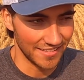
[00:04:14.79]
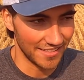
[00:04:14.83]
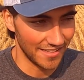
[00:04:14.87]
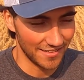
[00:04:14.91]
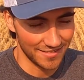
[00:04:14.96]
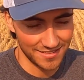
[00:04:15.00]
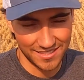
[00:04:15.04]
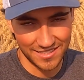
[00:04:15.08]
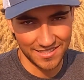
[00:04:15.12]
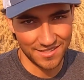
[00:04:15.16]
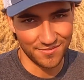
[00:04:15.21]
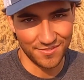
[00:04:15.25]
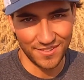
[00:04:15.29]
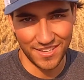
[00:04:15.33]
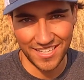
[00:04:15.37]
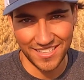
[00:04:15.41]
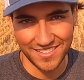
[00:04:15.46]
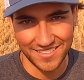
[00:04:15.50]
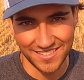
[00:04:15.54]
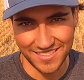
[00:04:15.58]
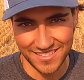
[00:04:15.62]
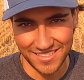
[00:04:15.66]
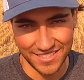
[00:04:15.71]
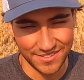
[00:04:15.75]
Yeah, this is the
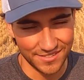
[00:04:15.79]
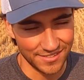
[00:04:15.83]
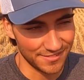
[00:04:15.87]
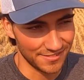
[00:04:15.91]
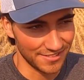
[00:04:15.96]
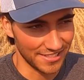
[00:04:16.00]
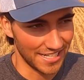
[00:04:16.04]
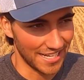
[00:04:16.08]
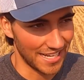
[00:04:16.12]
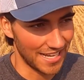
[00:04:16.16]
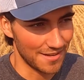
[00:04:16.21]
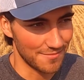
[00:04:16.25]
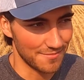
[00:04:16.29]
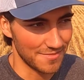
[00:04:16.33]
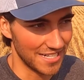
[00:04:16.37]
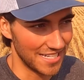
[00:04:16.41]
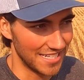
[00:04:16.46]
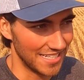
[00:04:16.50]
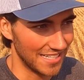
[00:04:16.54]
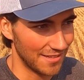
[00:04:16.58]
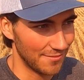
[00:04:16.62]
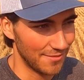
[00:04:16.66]
fastest I've ever combined.